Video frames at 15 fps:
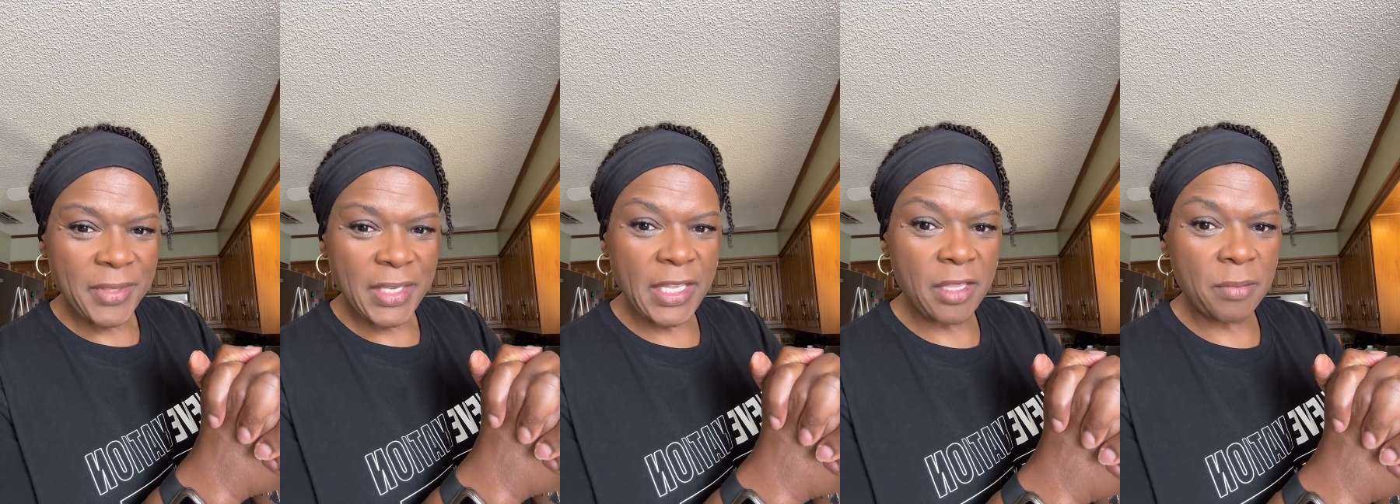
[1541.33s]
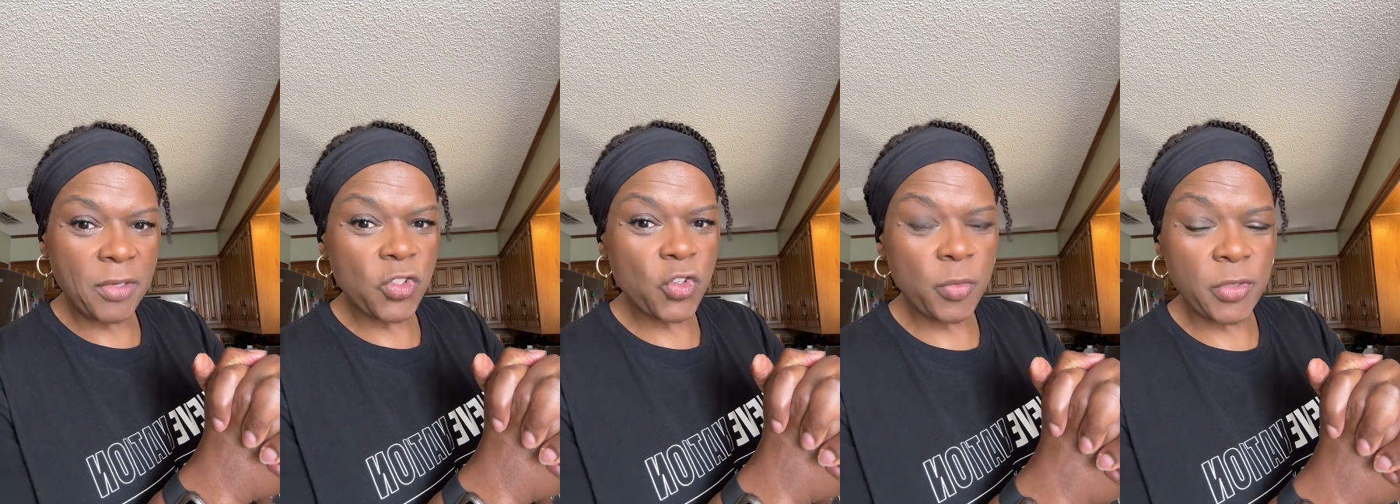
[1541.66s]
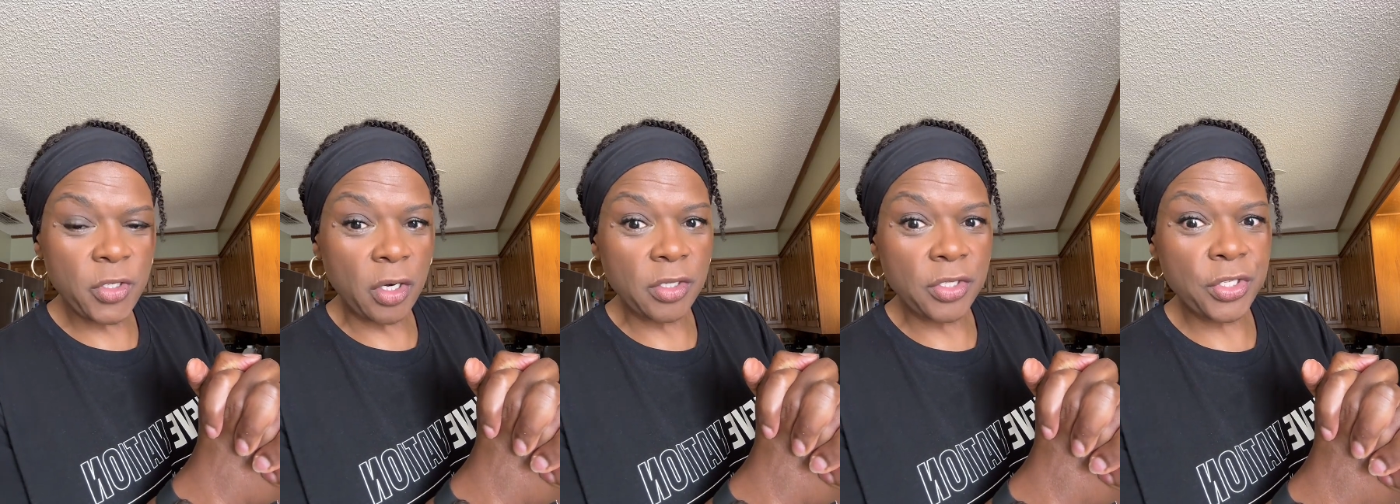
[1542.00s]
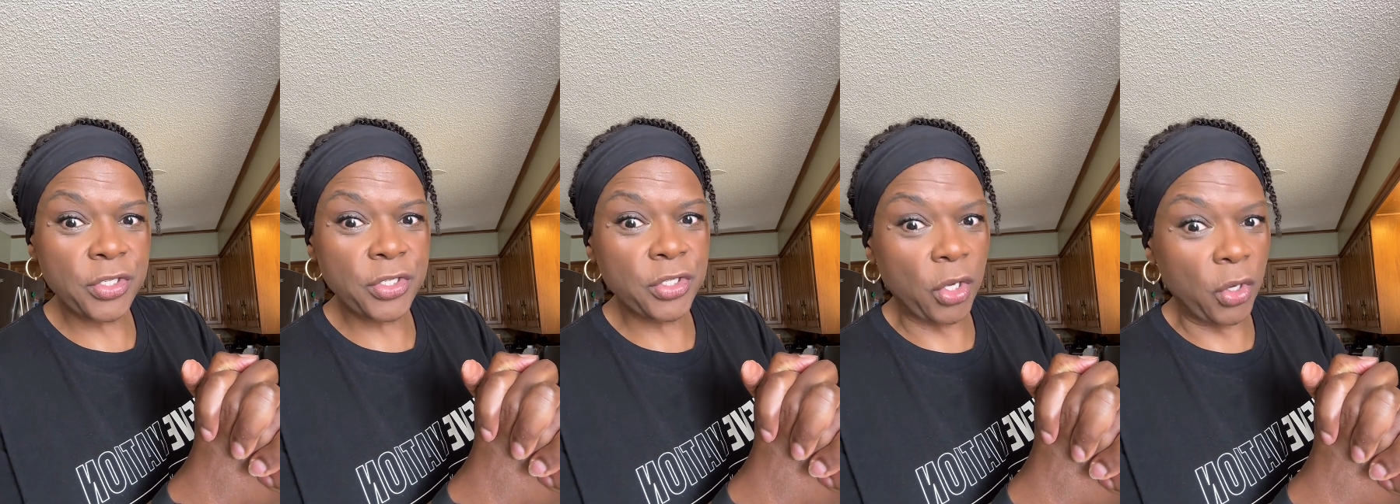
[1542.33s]
Yeah, the mushrooms are
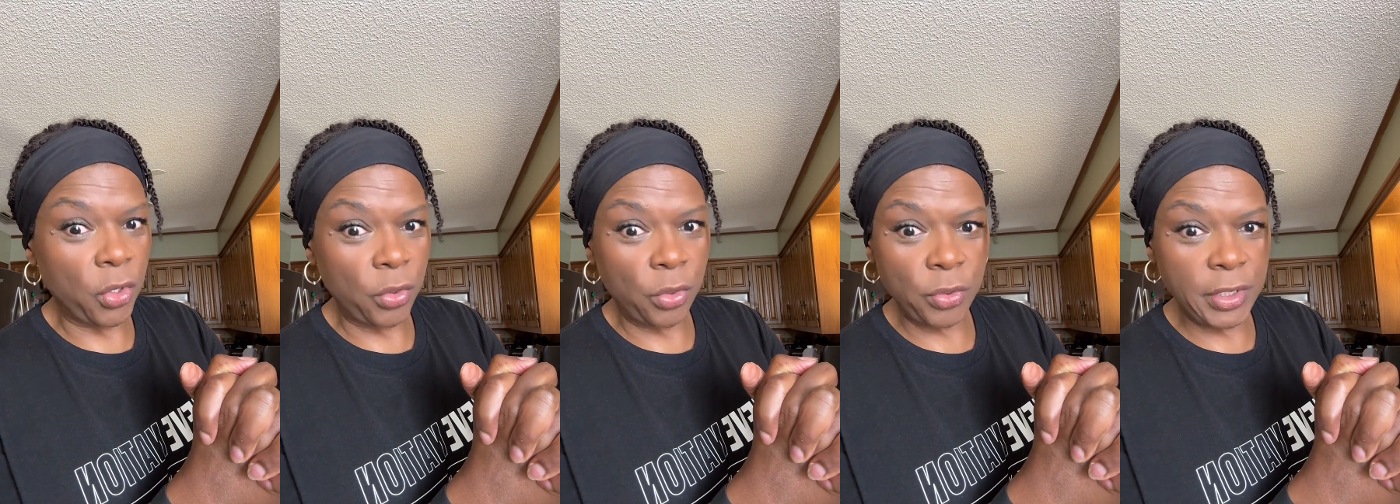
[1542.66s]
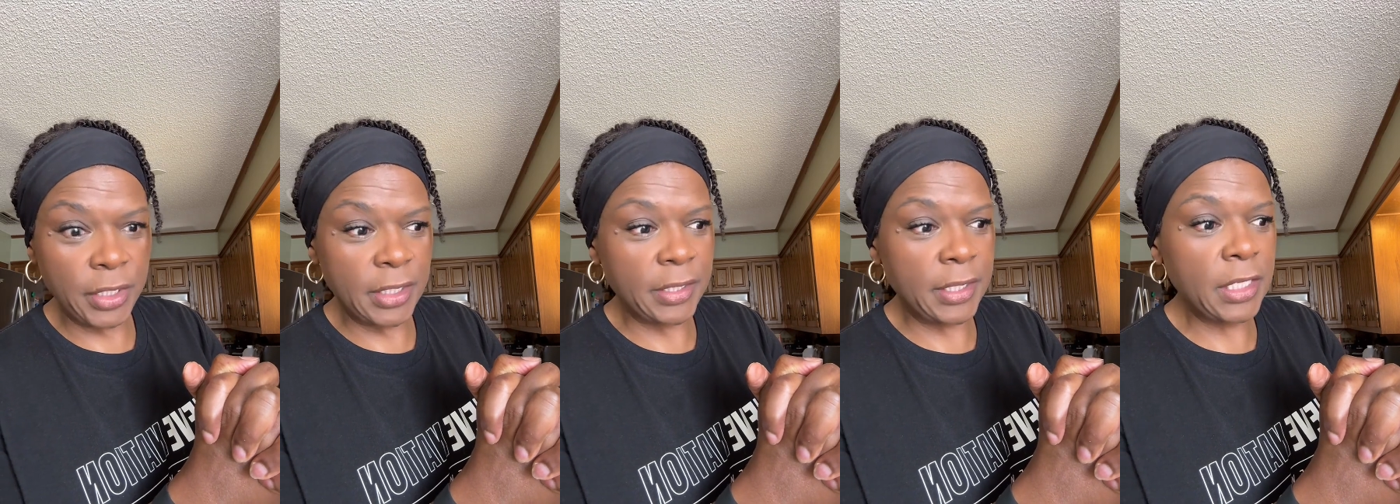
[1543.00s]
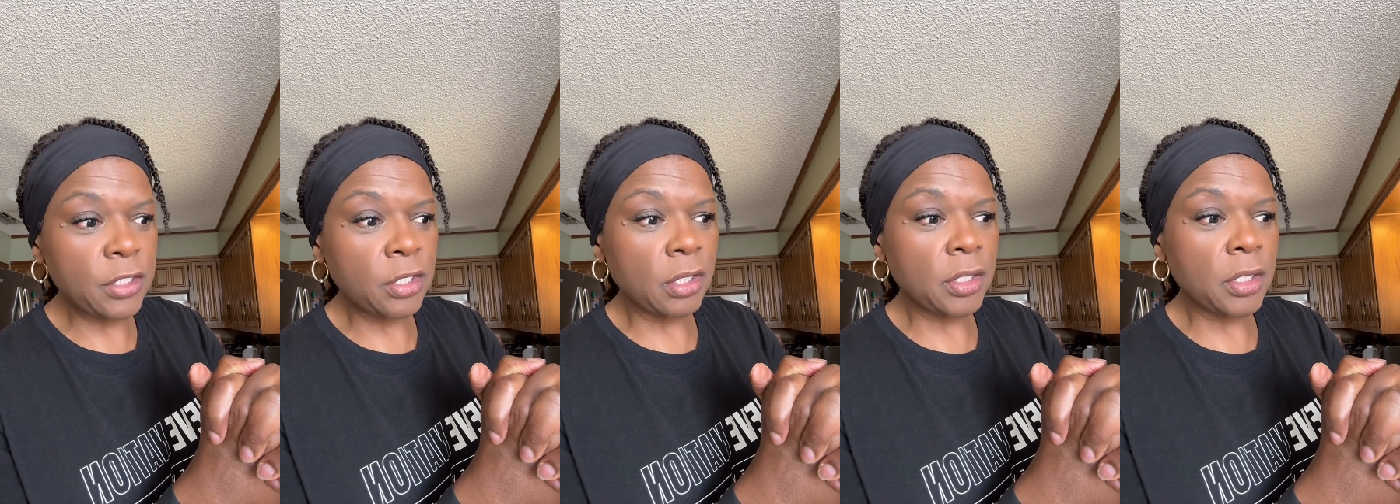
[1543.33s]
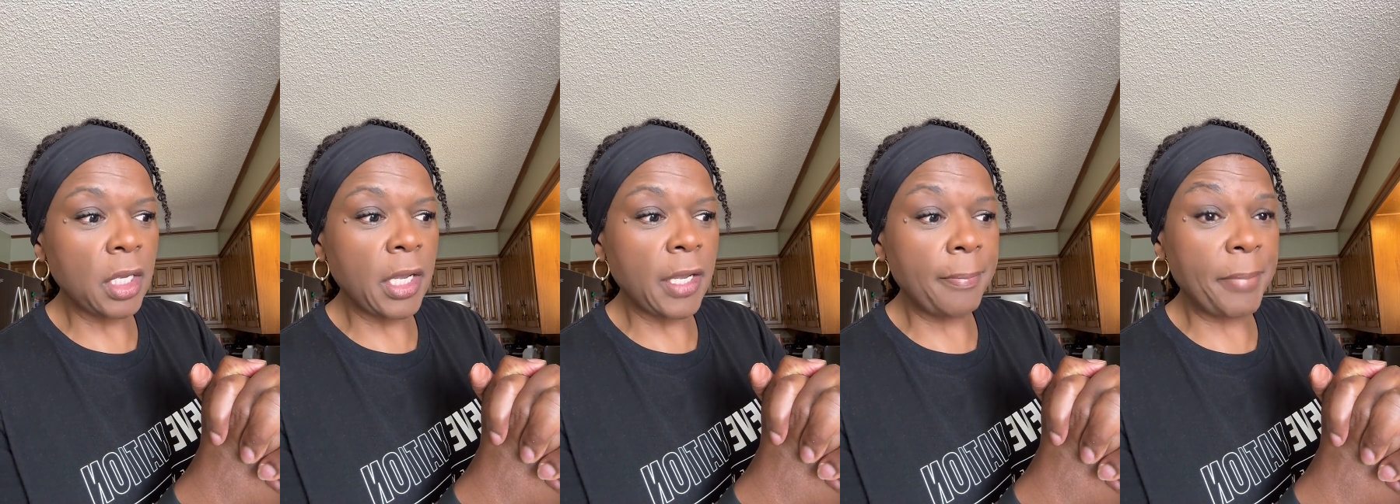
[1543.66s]
so good. These
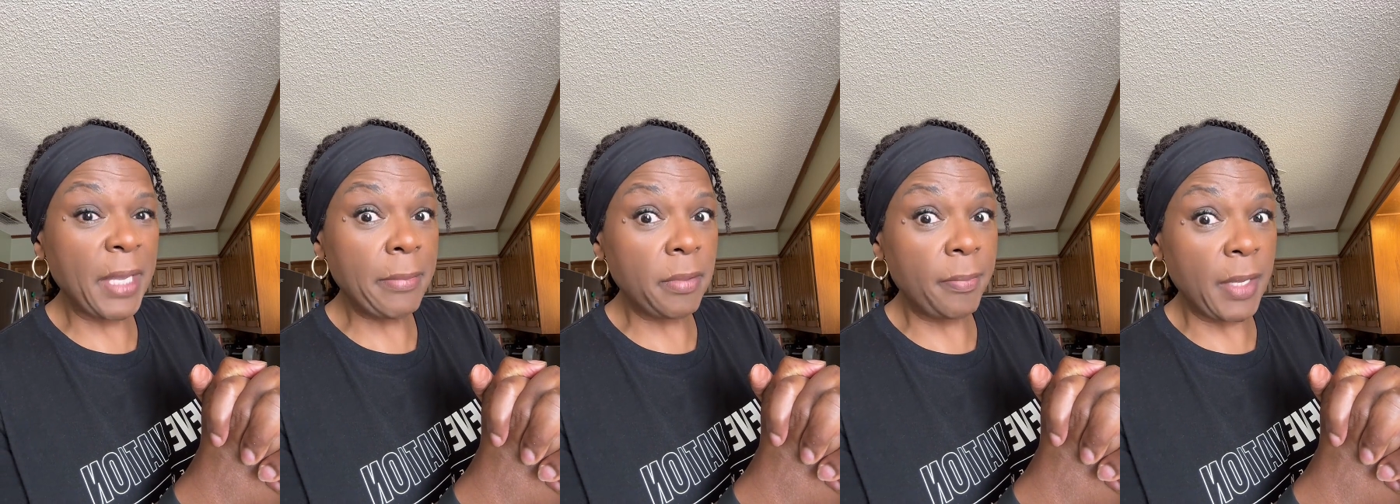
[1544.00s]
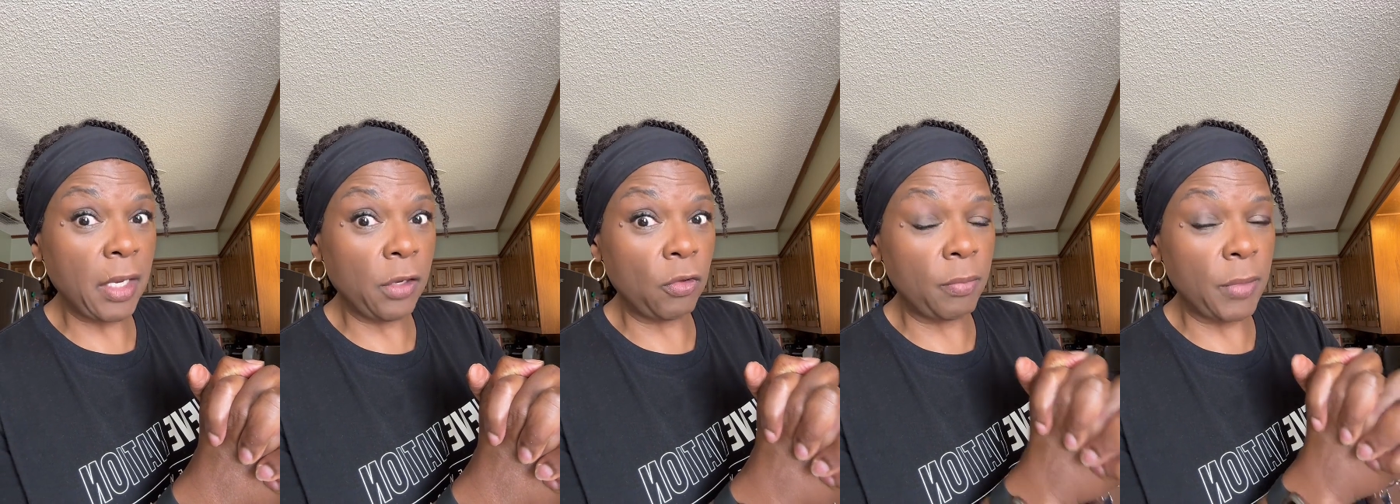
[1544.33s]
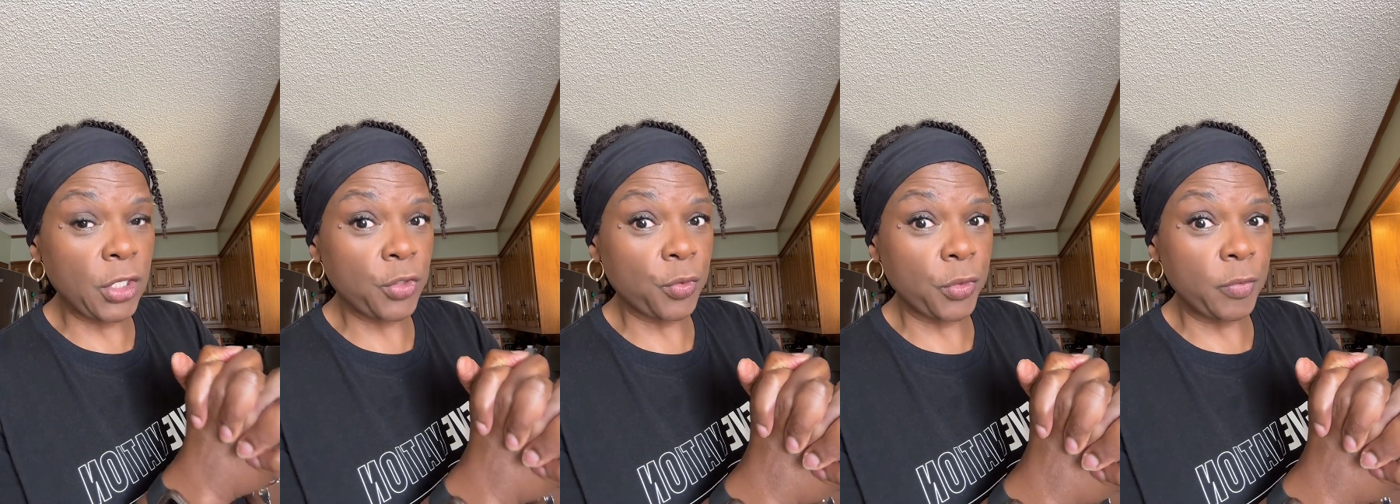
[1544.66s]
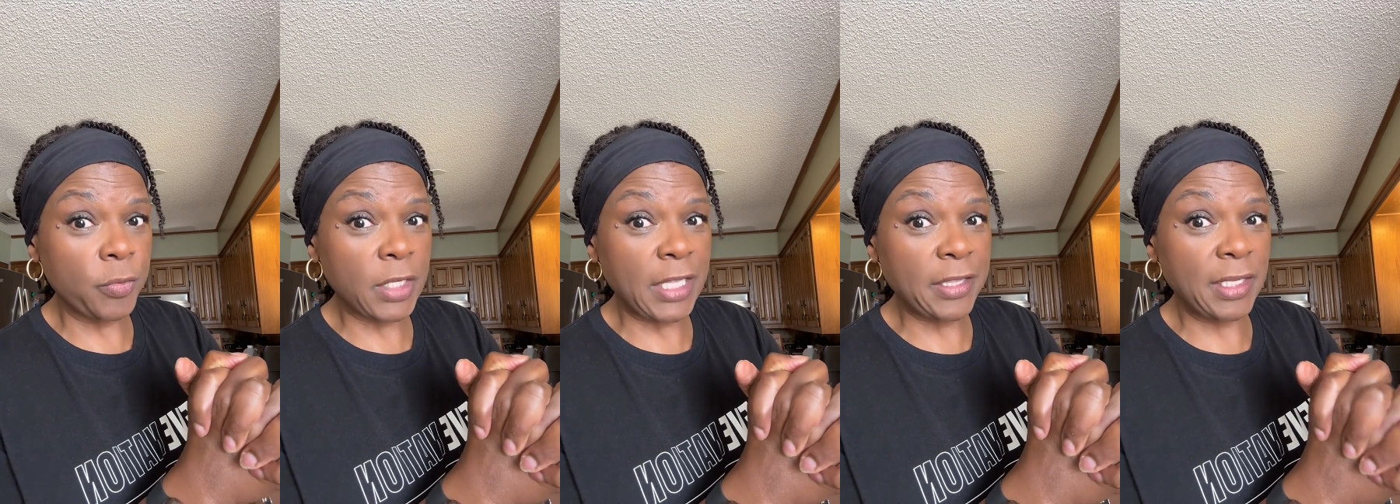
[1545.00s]
are baby bellow
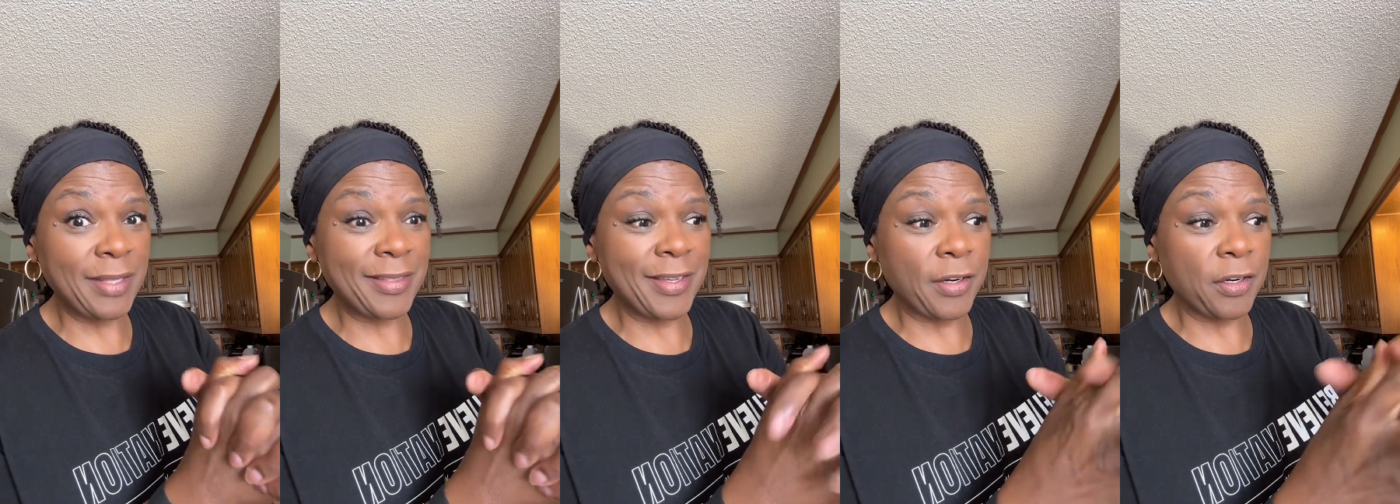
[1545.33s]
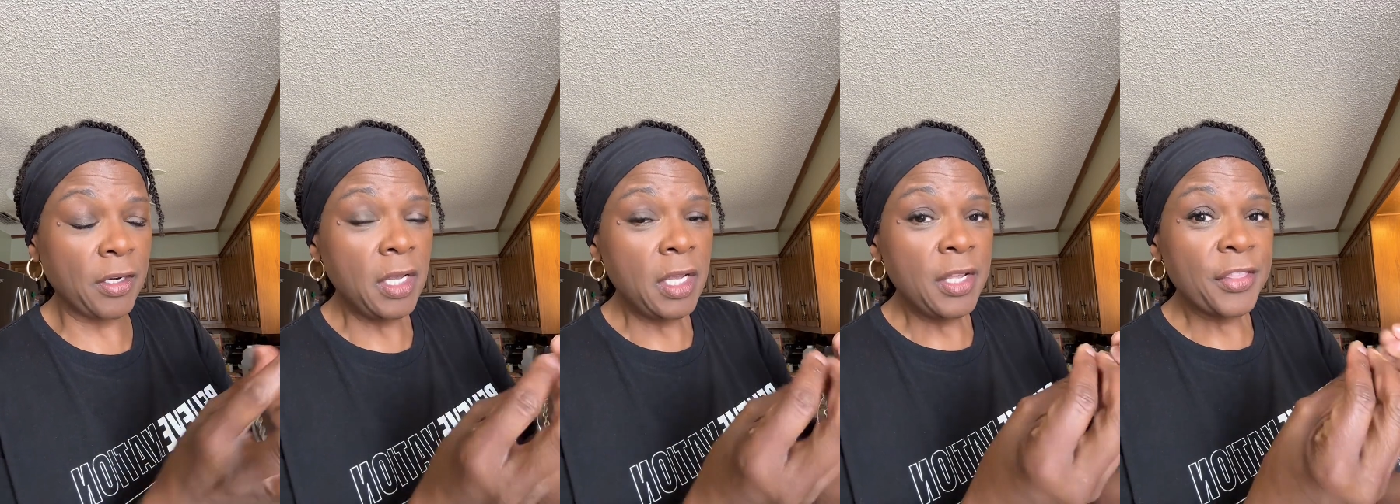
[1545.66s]
mushrooms. I think they're